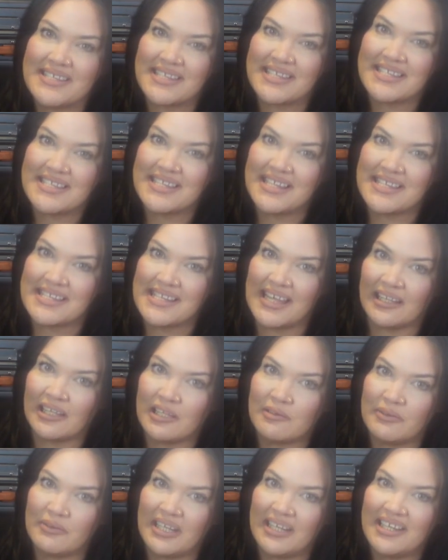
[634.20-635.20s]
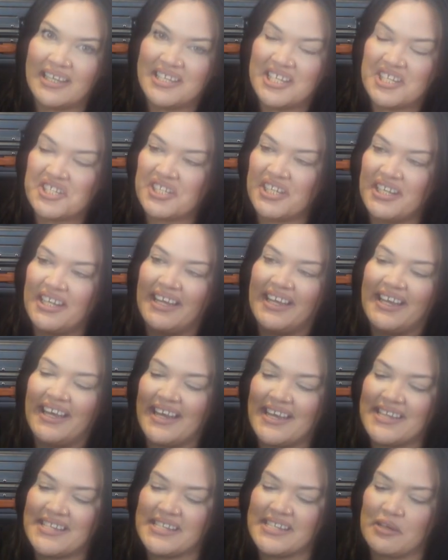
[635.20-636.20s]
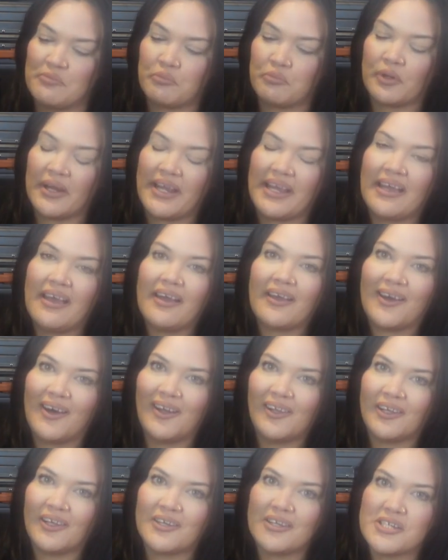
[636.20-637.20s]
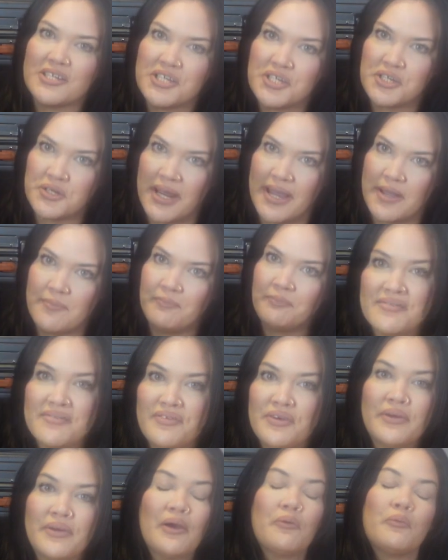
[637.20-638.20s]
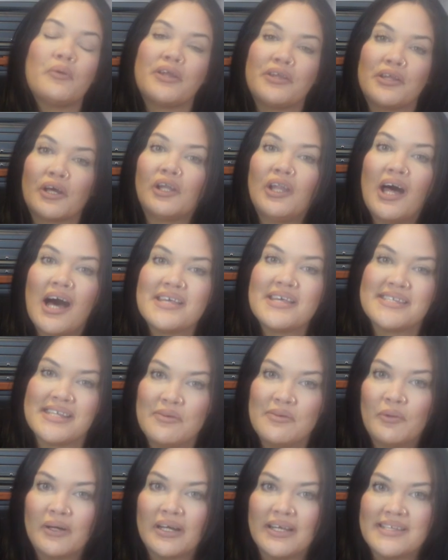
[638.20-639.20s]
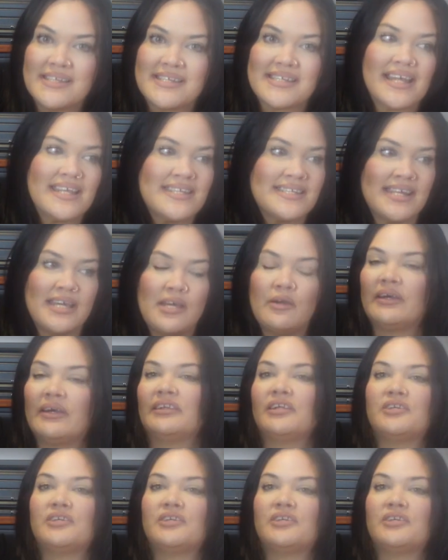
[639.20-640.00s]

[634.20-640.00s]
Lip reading: this is that limited edition, it has that bright colored stripe. If you get one of the glossy ones, let's say you get